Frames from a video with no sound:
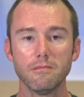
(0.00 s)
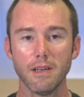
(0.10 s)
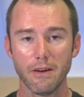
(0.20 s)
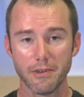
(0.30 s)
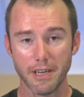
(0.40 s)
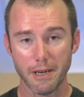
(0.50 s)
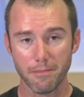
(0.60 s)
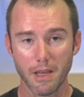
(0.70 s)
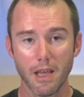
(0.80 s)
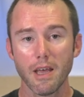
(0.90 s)
every day.
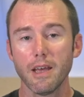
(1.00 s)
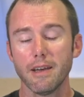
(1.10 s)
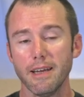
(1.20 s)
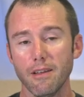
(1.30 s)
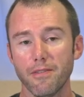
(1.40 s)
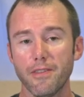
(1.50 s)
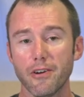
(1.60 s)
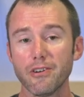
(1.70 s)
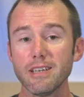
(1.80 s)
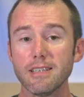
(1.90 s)
Now,
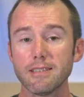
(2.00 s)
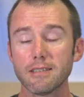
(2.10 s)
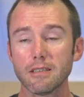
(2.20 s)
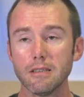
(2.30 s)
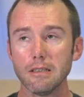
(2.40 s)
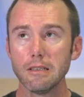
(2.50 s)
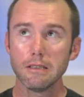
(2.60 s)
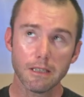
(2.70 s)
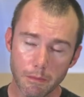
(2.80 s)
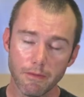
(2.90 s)
there is a
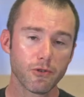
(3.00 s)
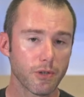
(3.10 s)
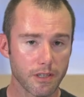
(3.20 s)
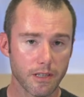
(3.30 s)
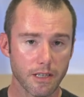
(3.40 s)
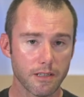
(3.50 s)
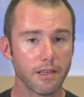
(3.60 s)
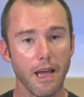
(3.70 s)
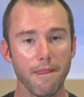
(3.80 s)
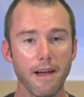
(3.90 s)
little bit of a trick to this,
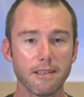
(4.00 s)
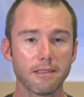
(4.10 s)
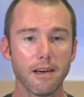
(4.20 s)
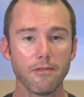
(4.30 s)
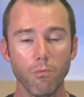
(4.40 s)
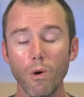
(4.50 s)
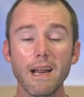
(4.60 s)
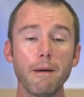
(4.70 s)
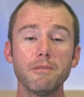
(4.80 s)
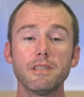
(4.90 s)
and that's kind of what
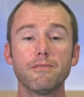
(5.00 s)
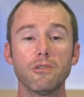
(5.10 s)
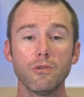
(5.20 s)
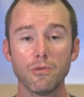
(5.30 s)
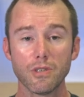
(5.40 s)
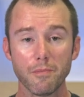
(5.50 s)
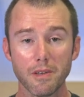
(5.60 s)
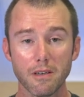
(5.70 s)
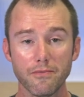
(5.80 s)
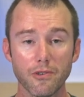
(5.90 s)
happens if you use
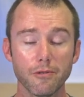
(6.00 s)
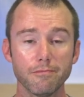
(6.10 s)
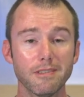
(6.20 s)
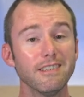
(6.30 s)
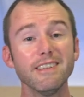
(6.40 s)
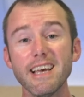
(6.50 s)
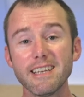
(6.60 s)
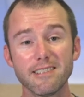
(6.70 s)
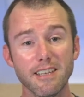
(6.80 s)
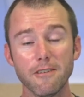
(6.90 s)
something for
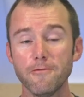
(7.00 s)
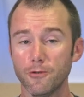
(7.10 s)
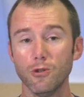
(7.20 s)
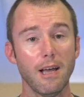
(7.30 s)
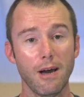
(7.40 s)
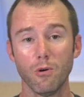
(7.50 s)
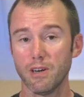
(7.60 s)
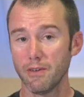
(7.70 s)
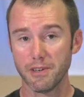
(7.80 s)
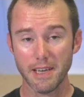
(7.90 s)
less than a full hour
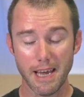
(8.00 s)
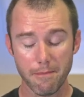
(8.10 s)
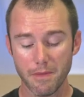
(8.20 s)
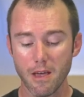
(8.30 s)
every day.